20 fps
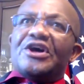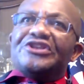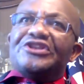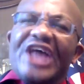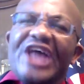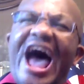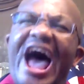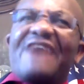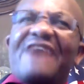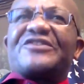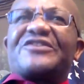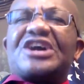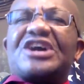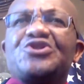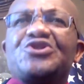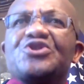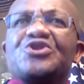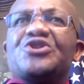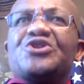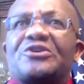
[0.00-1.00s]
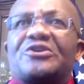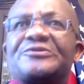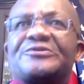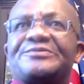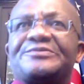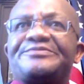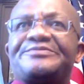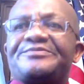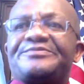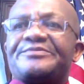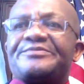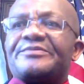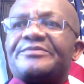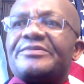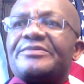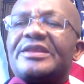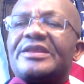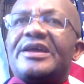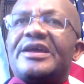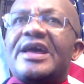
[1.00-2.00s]
The African Union,
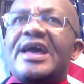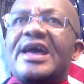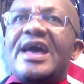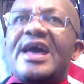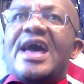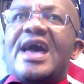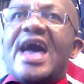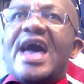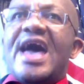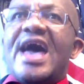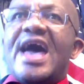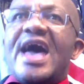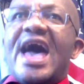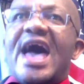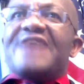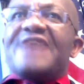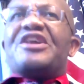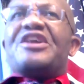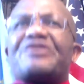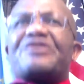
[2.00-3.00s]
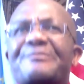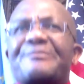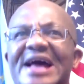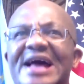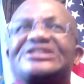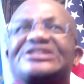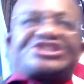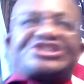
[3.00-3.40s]
and they remain